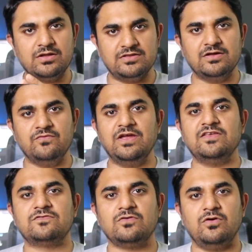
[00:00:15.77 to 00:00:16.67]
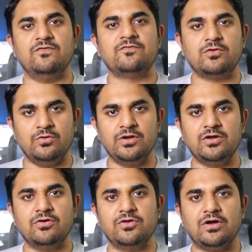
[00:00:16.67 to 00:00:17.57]
other ways of
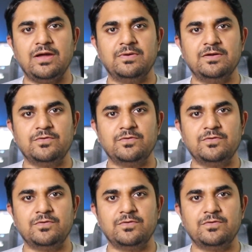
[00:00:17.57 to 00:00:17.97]
coding on your iPad